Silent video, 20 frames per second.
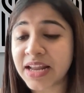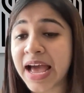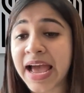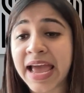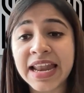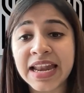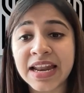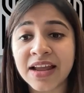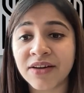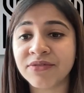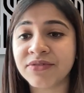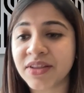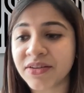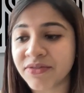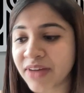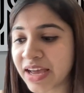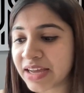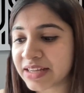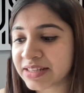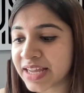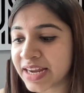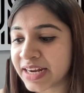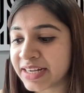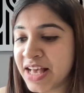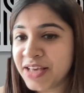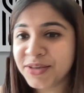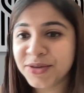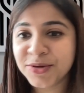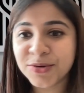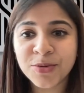I love the fact
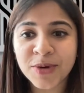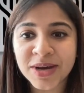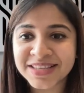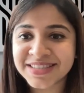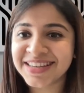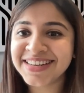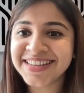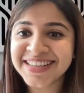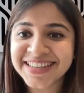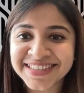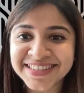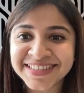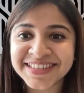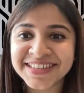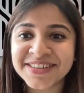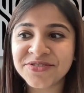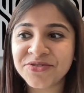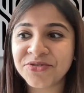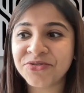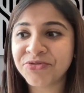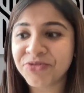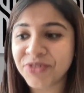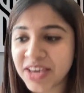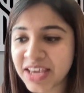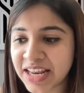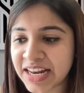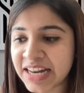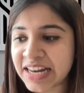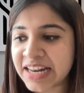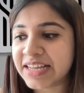that you as a leader
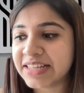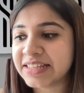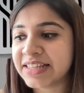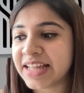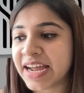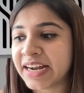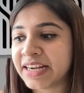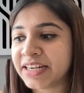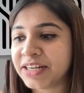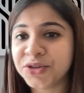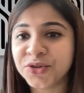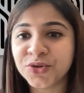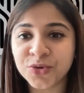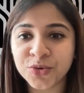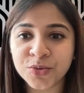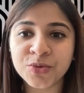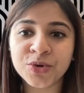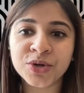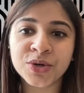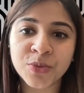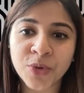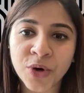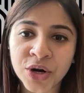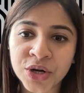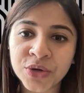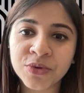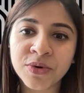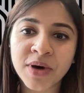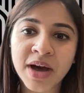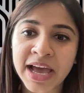feel that you would
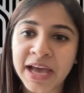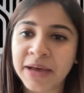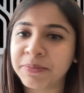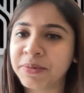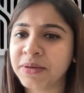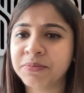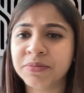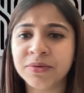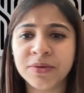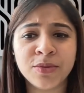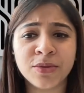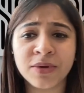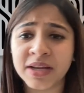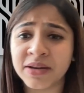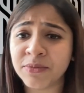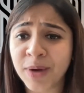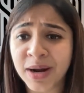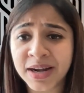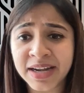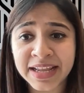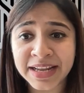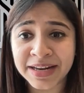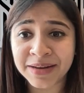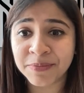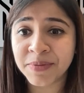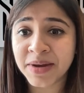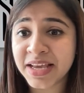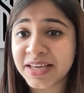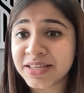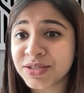want to hire people who can one day
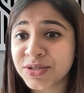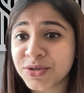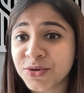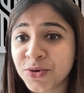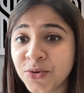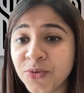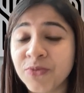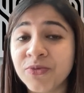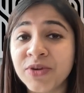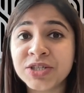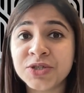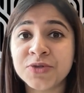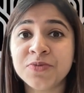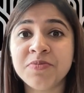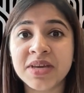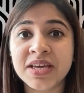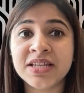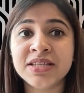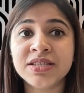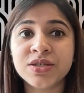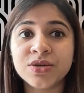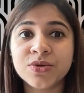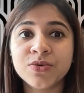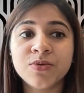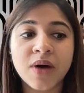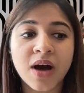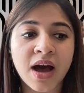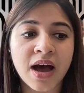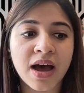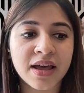replace you, which means you
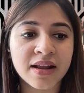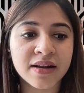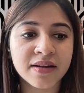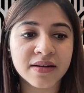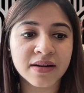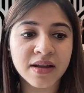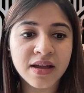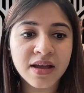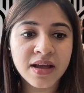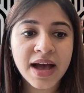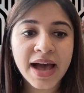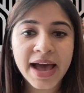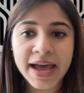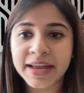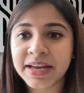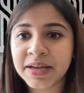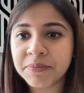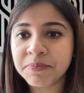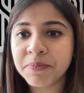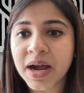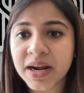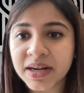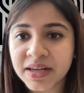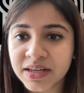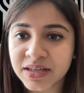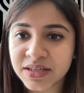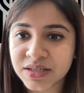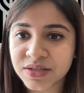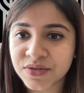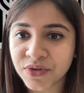are hiring
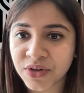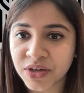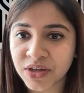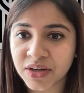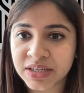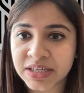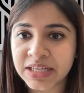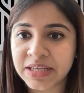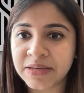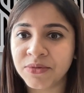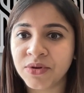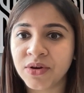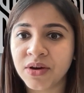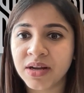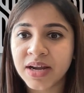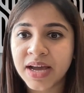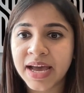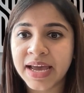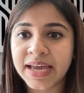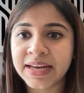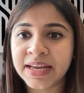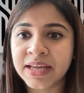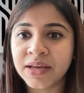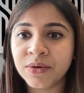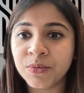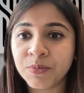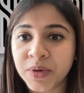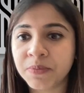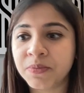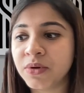partners for your team. You are
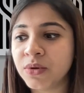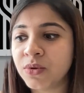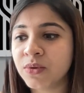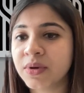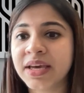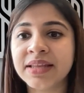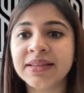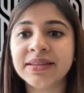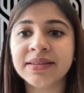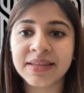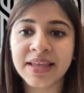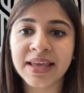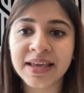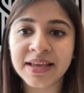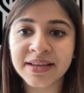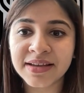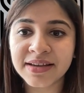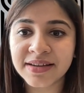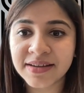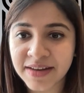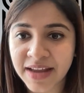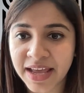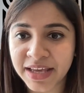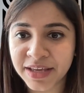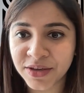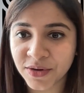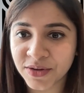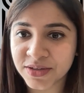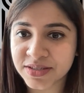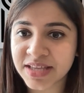hiring people who can think
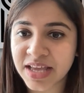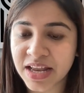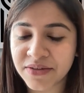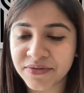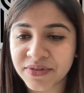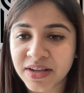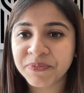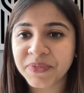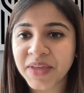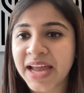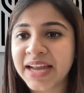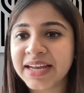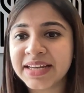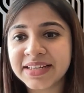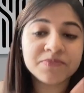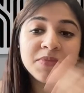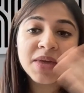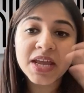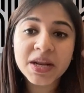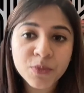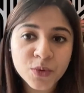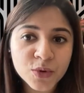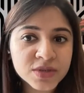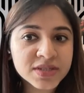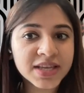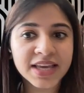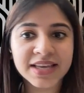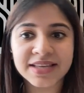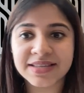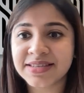like yourself, and in
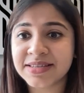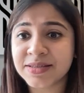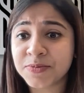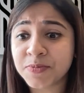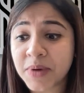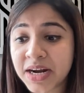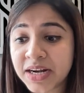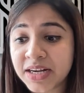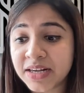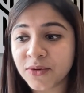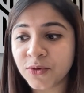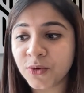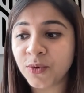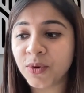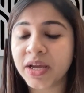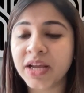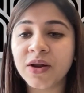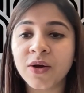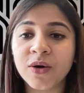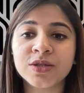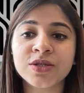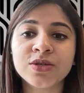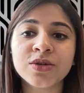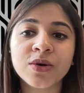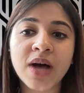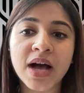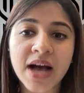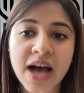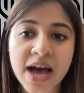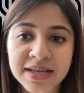most cases, but who can
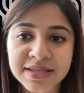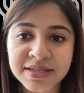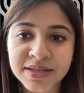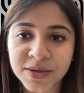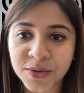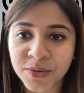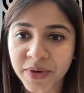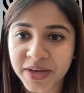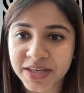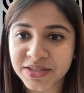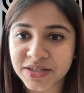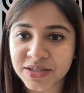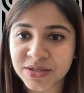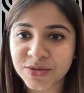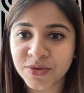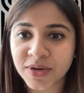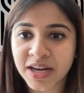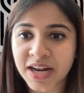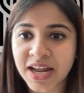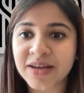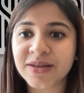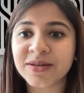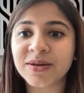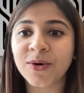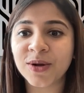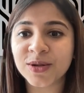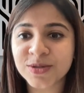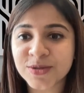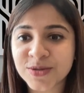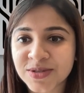also ask you questions, who can
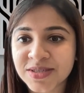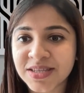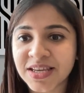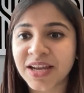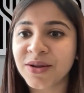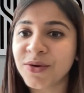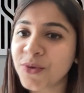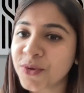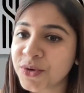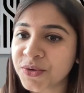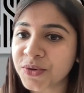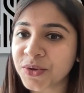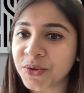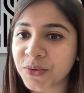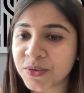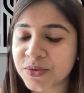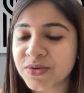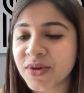also say no to you.